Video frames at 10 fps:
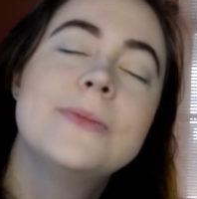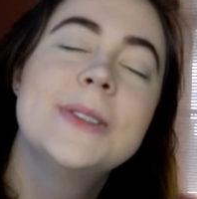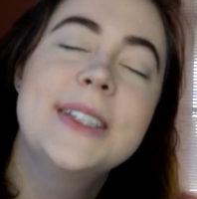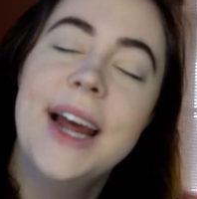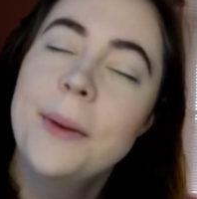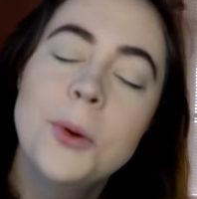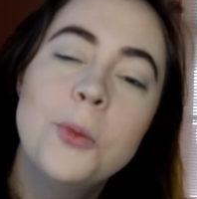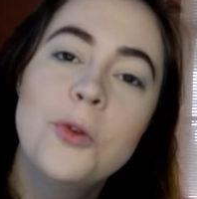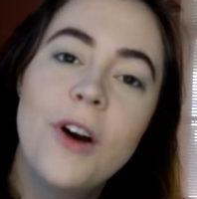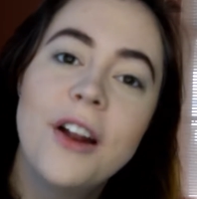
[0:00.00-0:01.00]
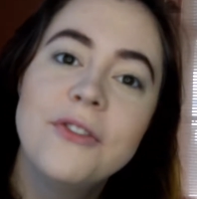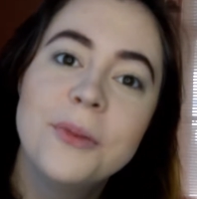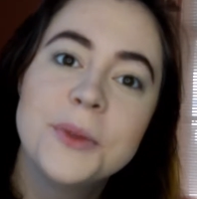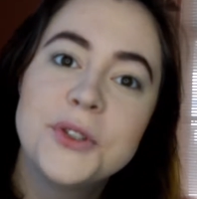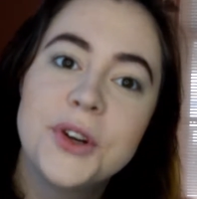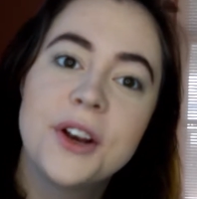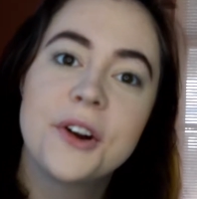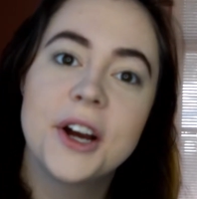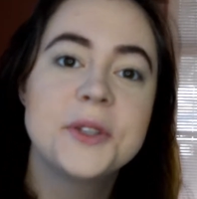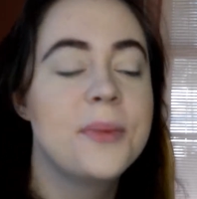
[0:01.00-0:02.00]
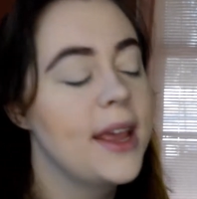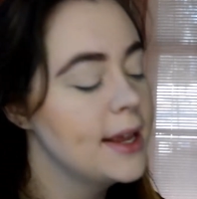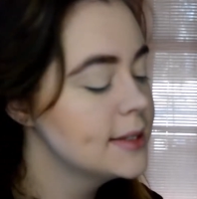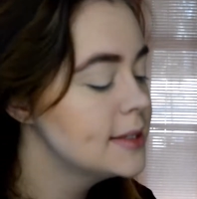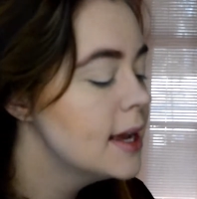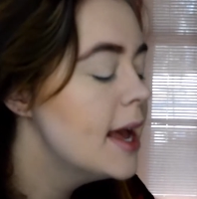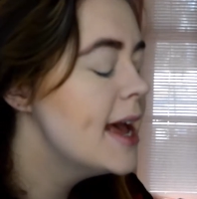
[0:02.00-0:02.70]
it's time to move on from the straight across bangs.